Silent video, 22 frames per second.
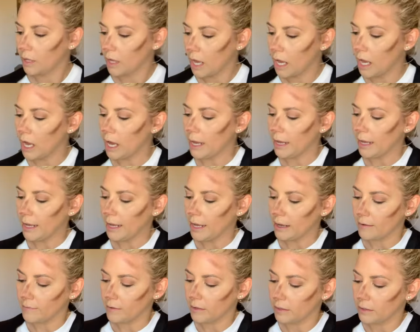I
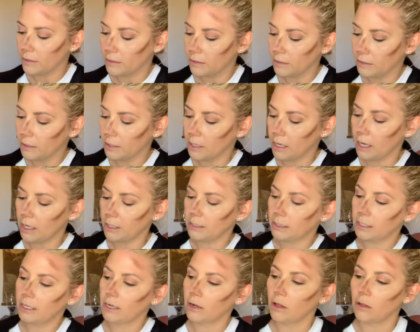have gotten
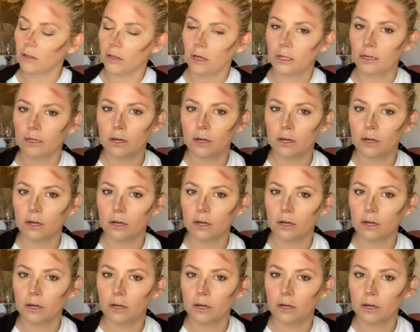it all on.